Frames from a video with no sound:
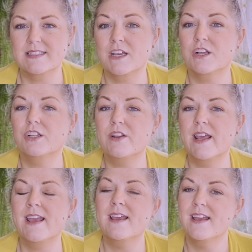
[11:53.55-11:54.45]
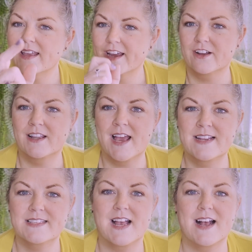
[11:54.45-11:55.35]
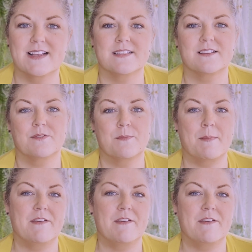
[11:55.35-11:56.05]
including Carolina sauce, my